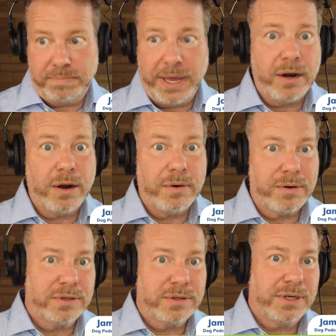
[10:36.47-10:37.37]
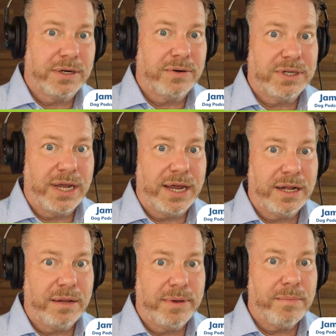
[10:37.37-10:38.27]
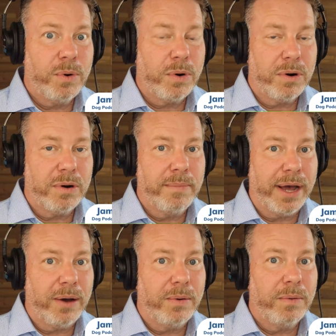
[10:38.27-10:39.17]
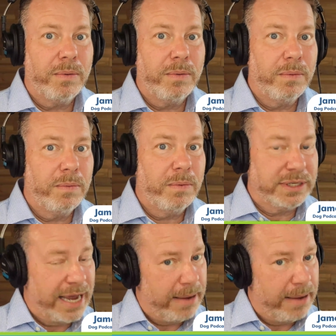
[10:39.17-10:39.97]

pet owners to understand a little bit more about what's